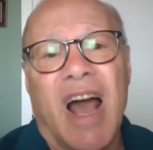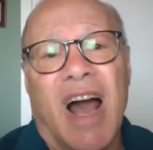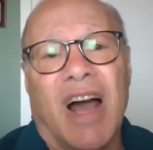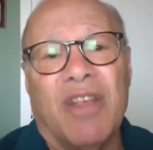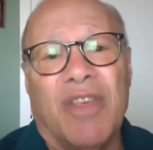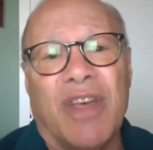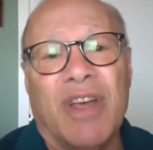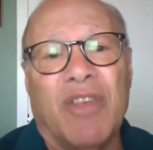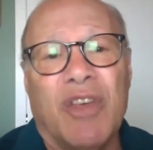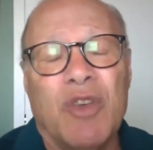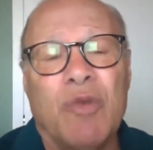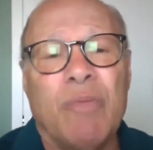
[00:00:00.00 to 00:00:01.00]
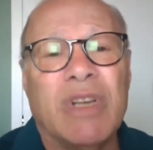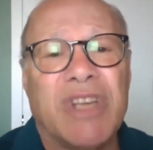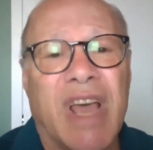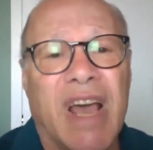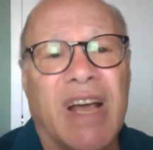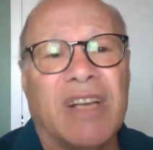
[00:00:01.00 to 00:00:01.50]
I think that you
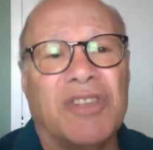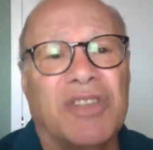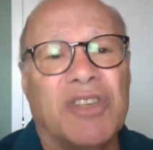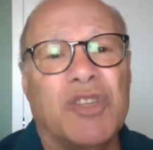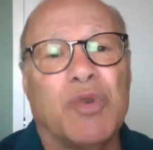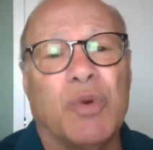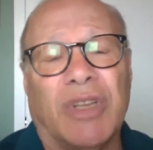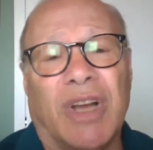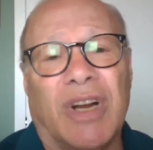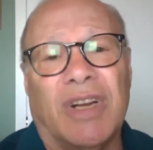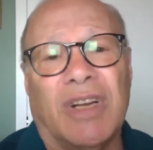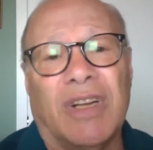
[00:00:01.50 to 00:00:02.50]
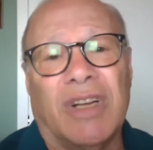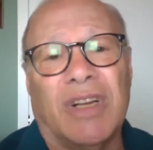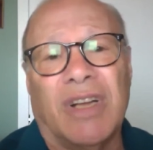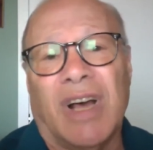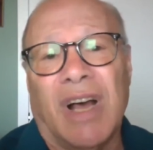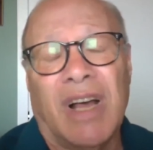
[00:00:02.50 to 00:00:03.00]
miscast Israel, da da da da
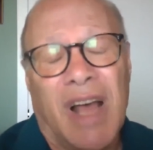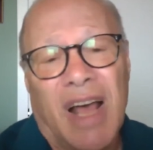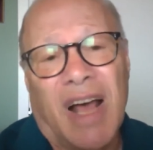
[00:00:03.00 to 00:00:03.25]
da,